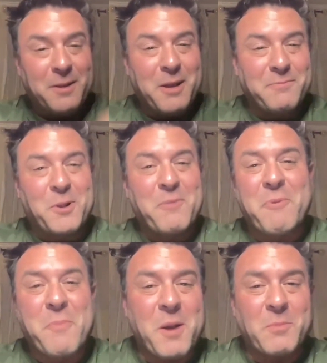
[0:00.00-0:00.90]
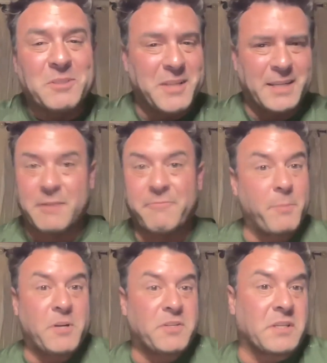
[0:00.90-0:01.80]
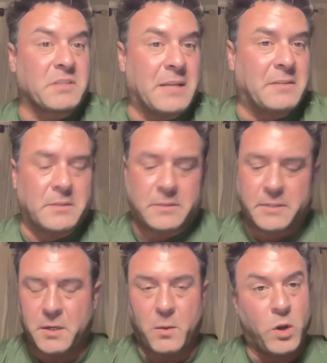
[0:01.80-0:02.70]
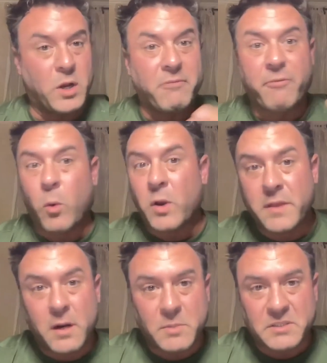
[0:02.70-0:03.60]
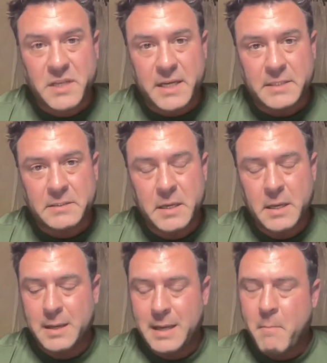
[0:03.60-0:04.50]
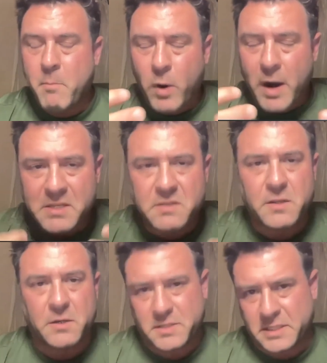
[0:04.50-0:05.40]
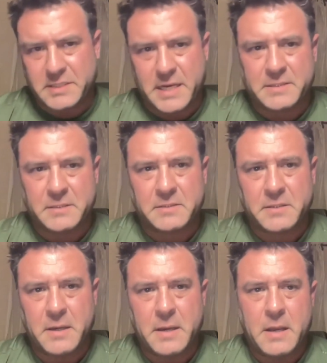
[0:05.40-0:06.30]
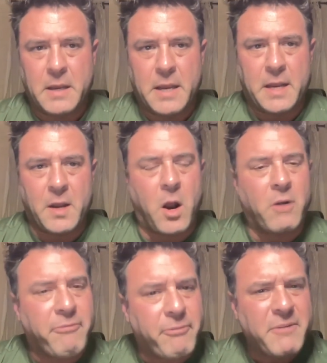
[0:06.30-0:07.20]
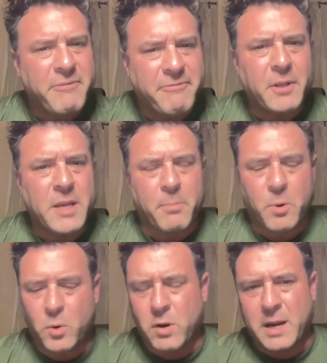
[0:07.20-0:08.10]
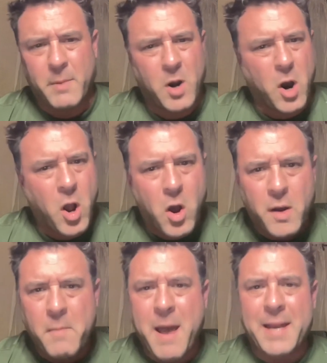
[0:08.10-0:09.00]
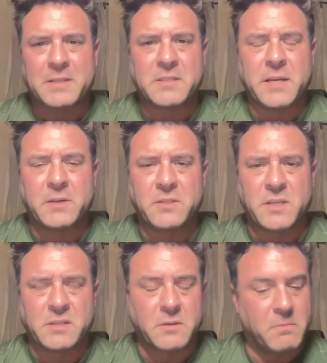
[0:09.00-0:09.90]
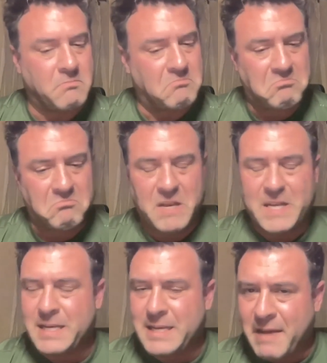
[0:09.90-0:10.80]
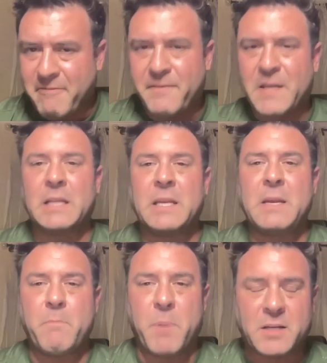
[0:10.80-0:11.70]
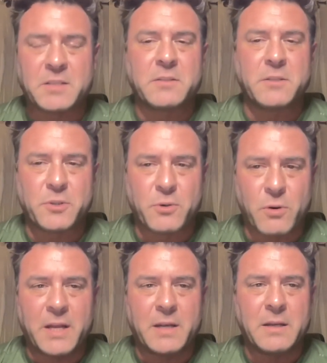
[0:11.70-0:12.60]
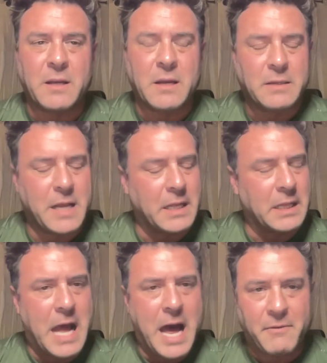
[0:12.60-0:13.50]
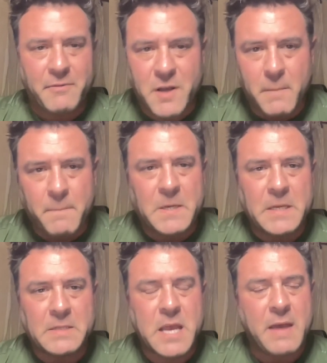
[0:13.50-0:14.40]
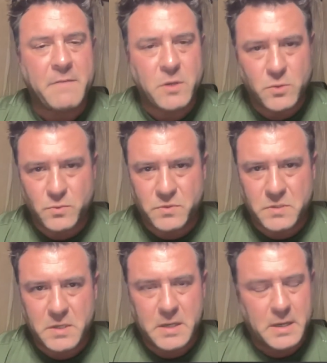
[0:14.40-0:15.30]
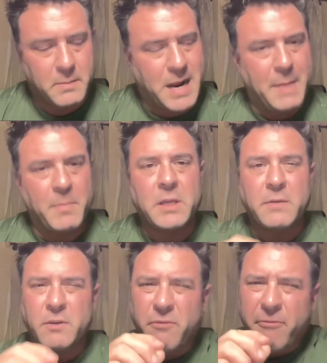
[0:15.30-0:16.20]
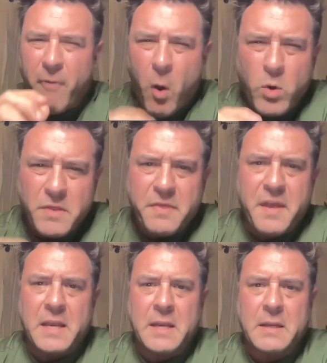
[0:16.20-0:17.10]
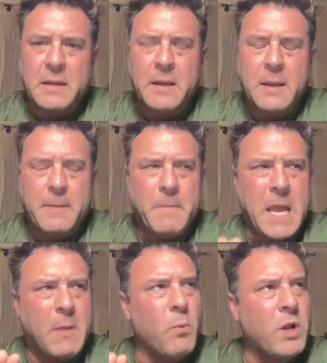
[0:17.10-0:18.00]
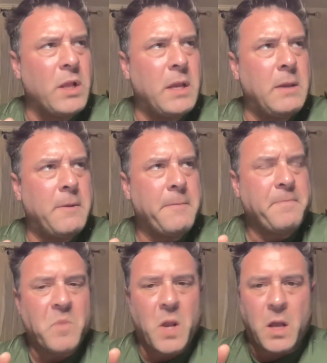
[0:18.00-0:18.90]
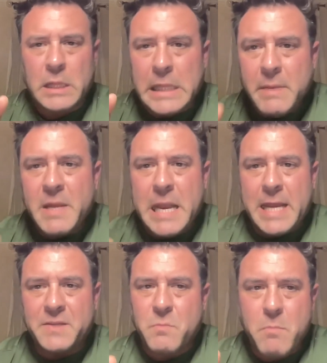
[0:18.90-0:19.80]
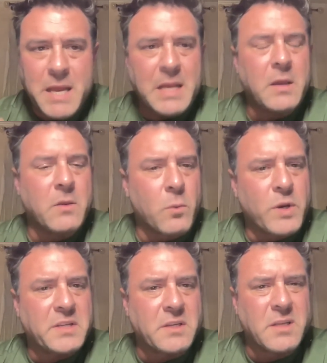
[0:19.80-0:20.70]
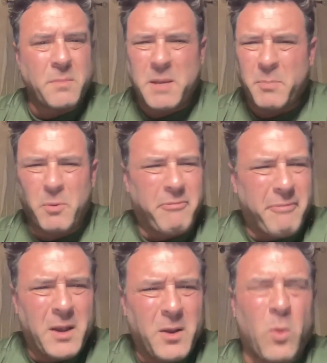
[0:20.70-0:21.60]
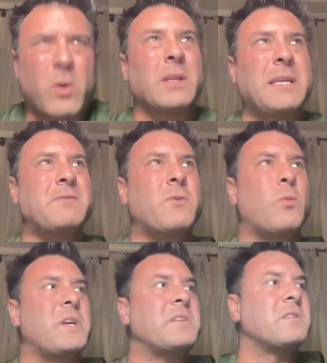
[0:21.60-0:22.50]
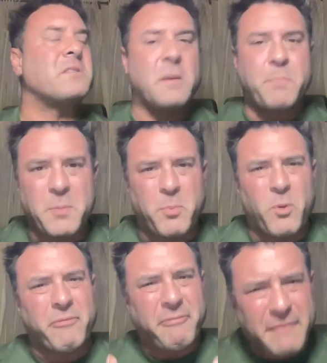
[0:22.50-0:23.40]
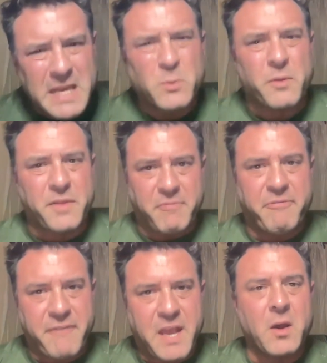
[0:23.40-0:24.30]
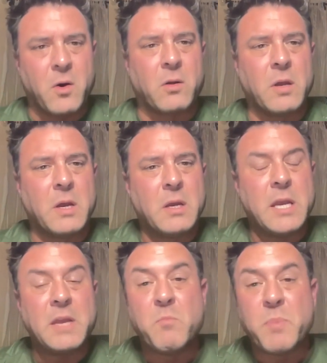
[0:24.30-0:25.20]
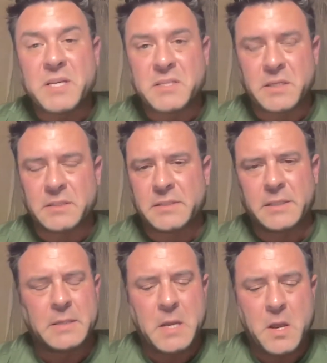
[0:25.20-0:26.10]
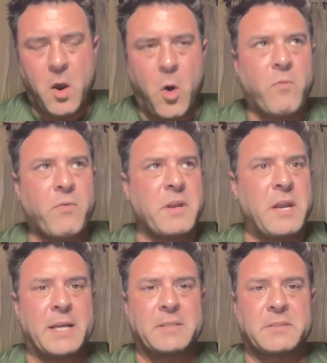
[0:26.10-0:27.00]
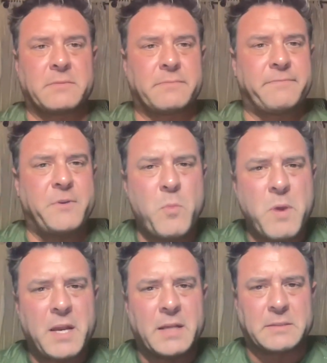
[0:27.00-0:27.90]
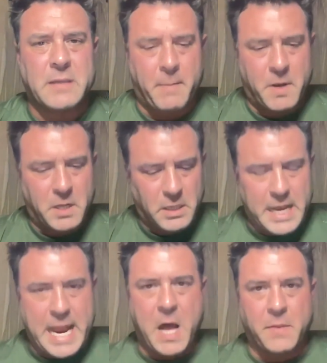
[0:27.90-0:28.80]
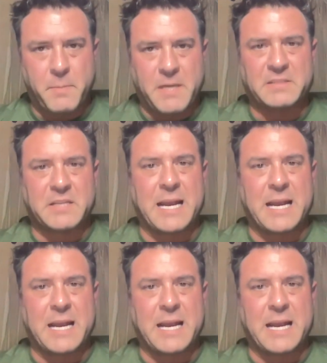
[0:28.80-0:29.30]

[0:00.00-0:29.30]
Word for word: to learn from their mistakes and from their successes. You know, I want to avoid their mistakes, embrace their successes. And our free affiliate program and our automatic sales system, it definitely bucks the trend that a lot of companies have used. But I believe it's forward thinking and really eliminates many of the reasons that people fail, or at least the reasons that people feel they fail in business. And over the next few minutes, I'm going to lay out the best I